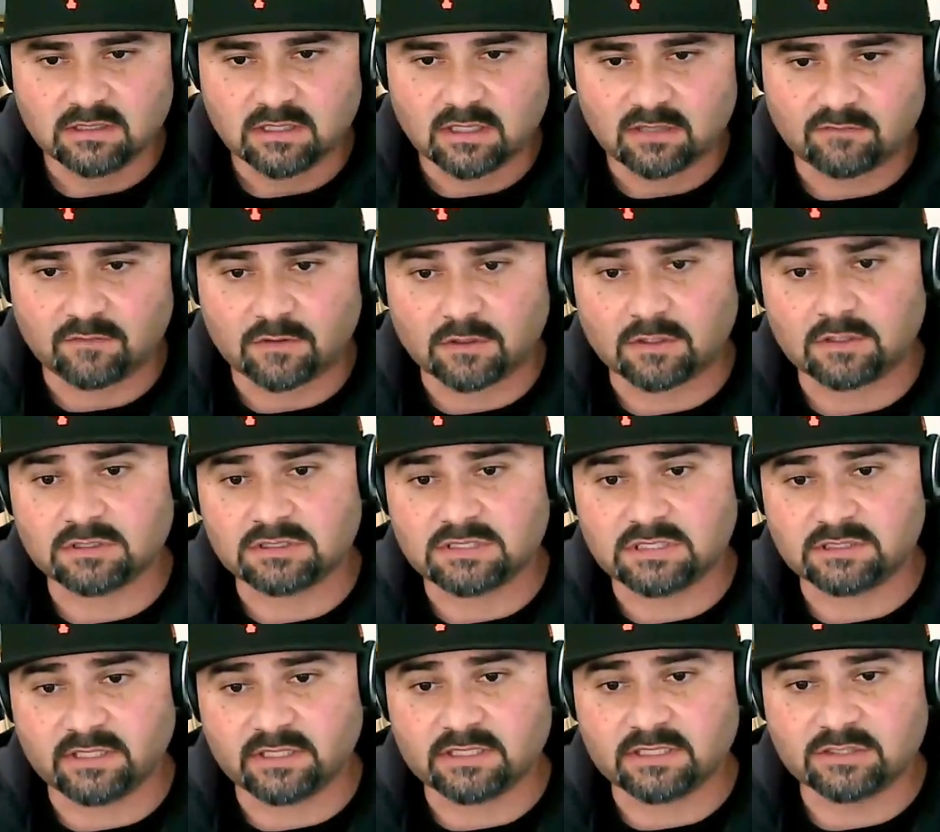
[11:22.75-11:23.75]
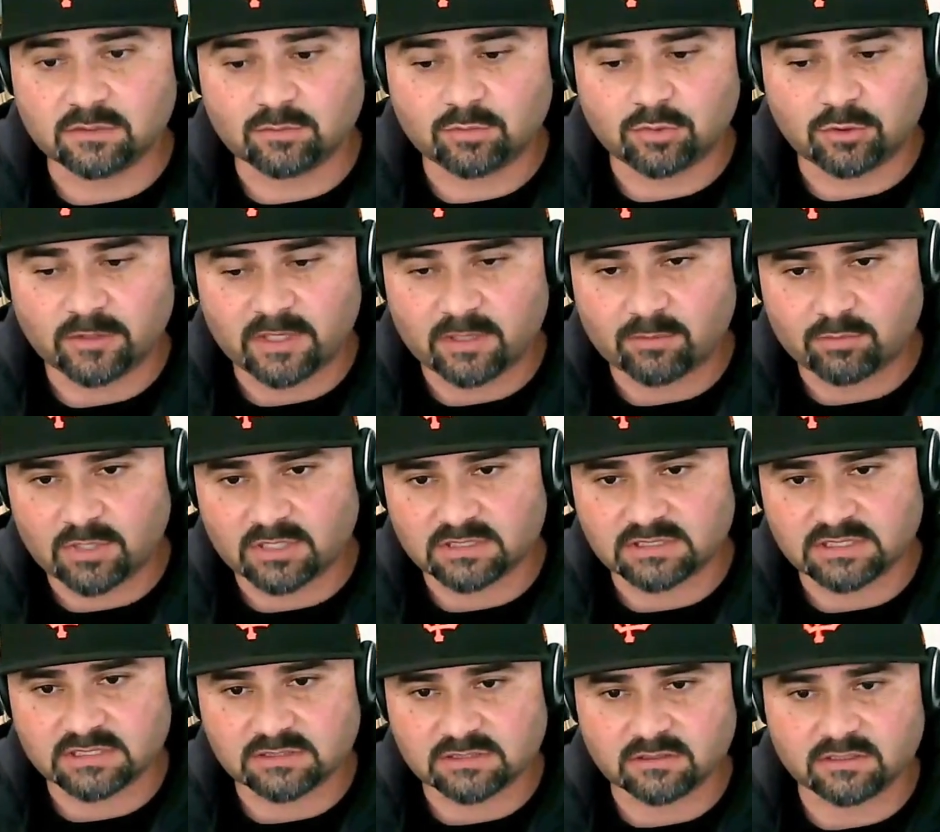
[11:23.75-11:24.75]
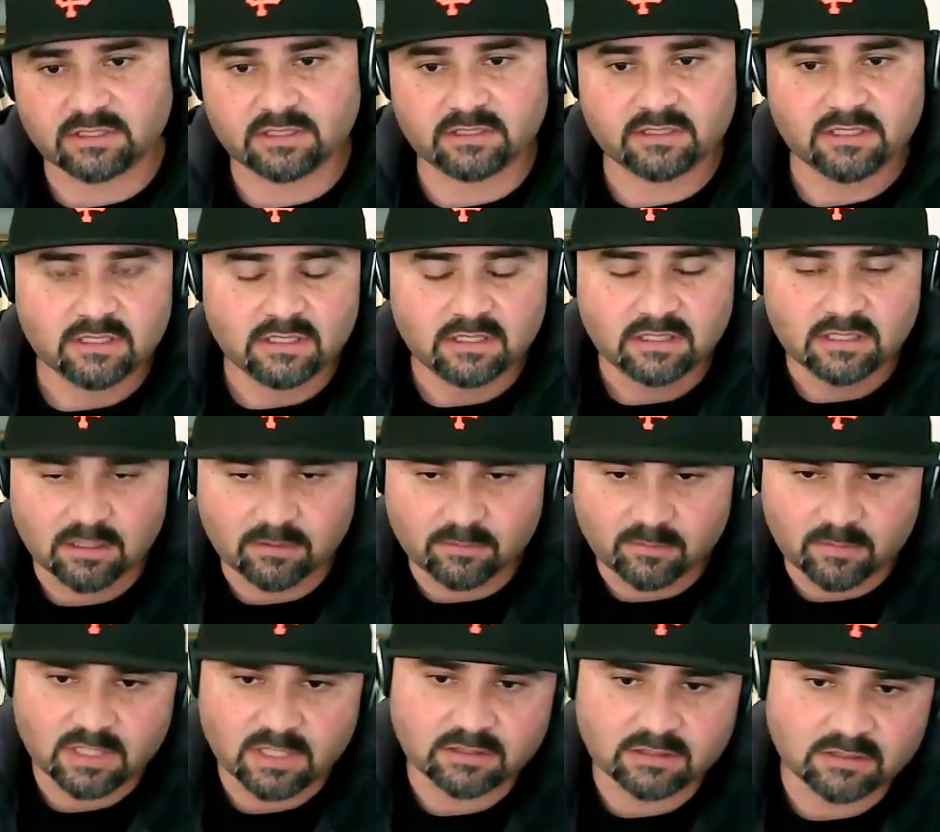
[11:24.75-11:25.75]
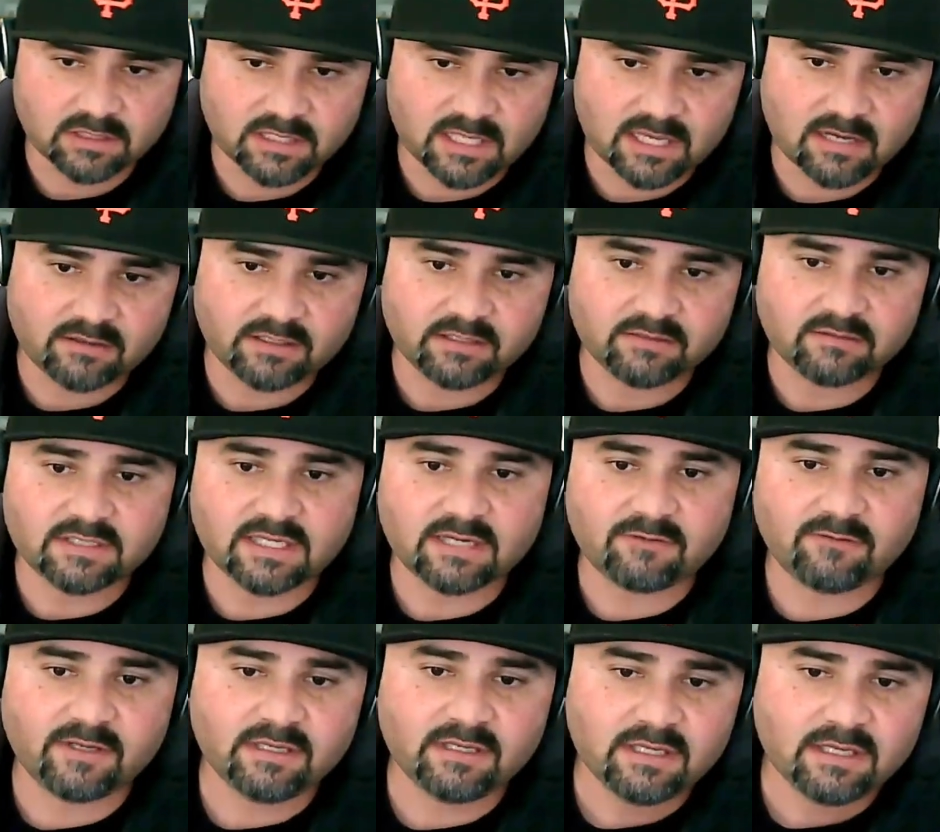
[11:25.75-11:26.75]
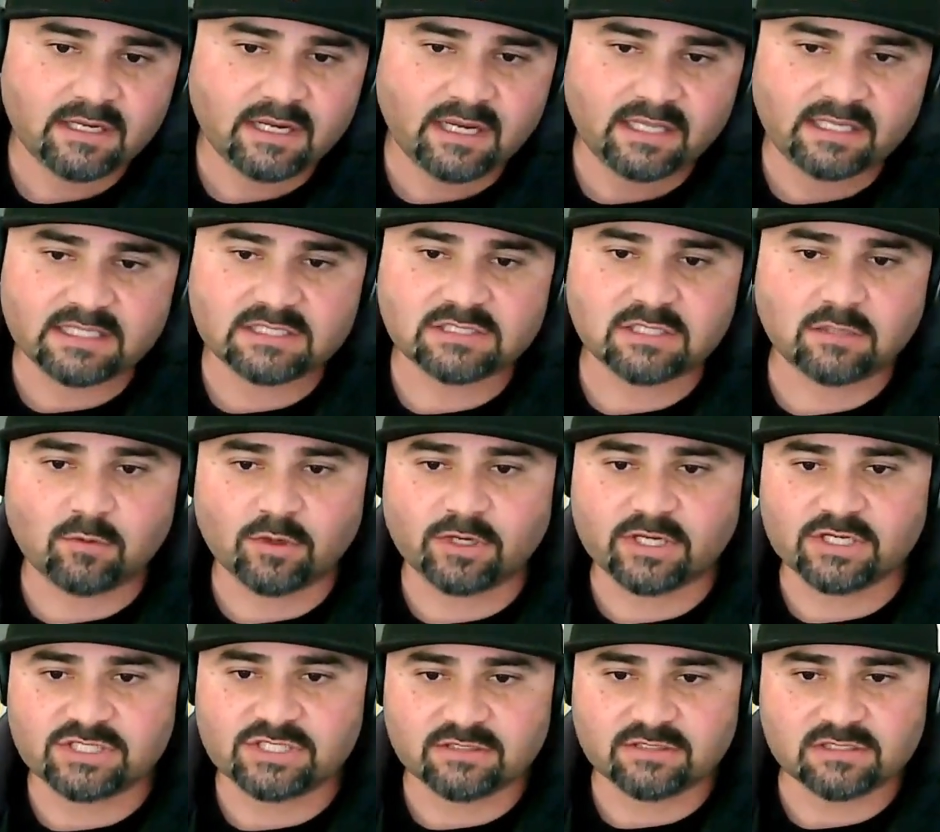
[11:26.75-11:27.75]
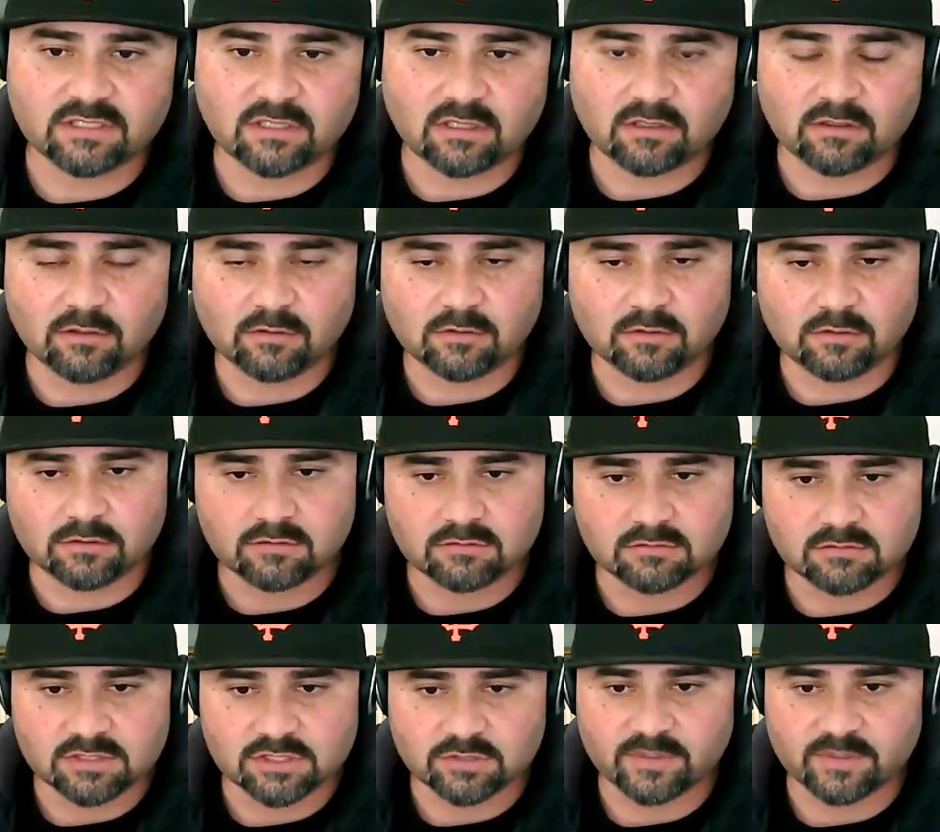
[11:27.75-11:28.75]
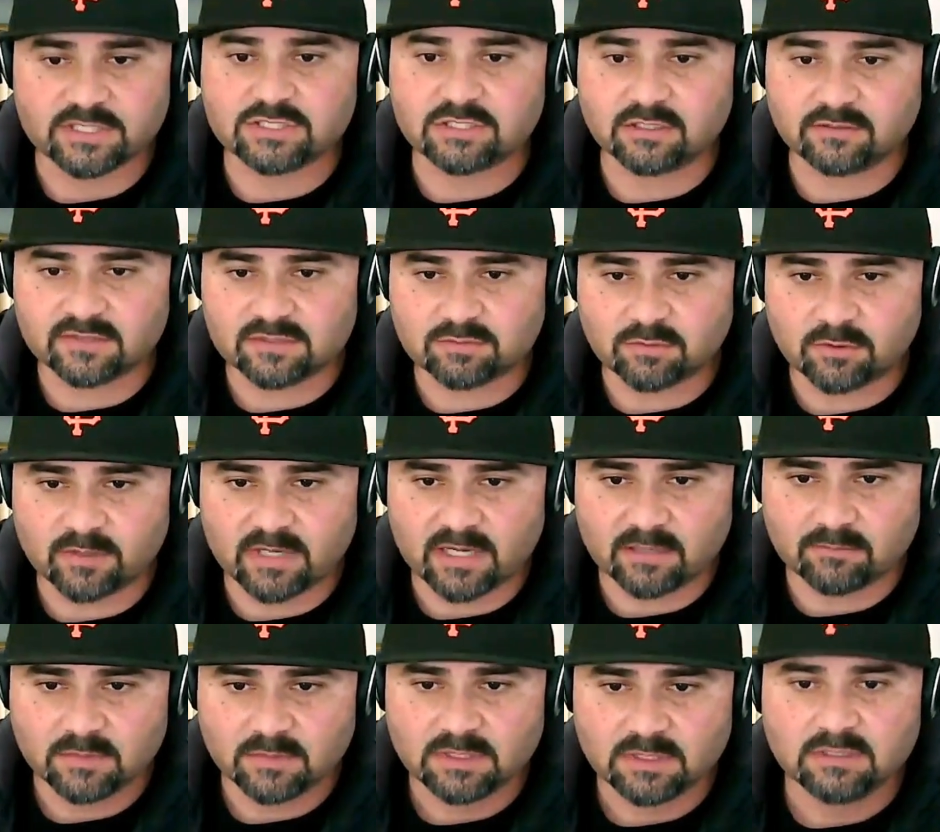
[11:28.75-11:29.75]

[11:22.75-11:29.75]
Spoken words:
our volunteer intern program process, so they come under the county unit that way, and they start working shifts in our local syringe service program.